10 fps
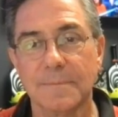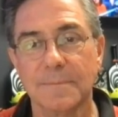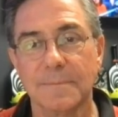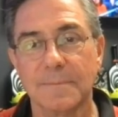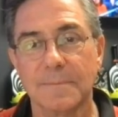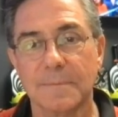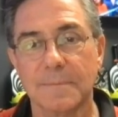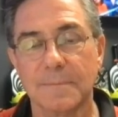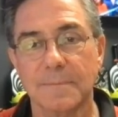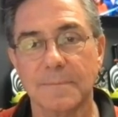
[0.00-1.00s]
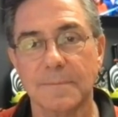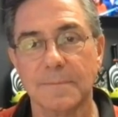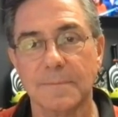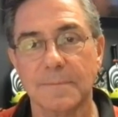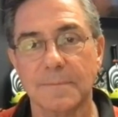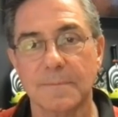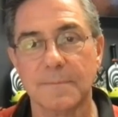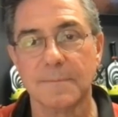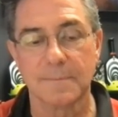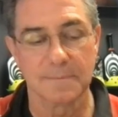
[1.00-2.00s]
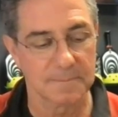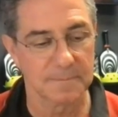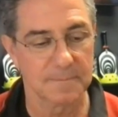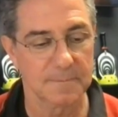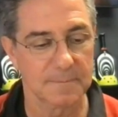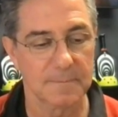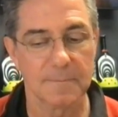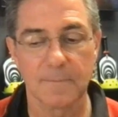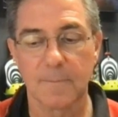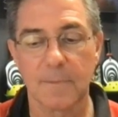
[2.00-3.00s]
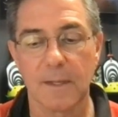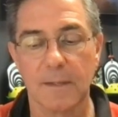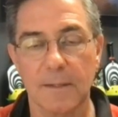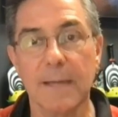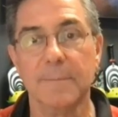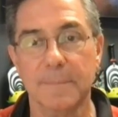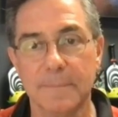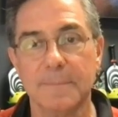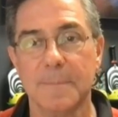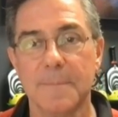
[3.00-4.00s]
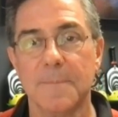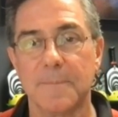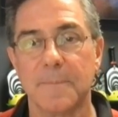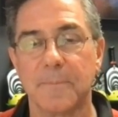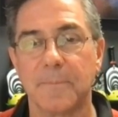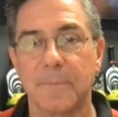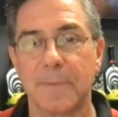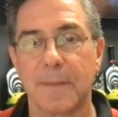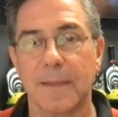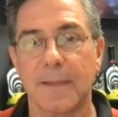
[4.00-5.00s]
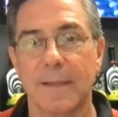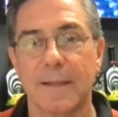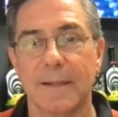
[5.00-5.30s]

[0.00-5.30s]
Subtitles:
(not speaking)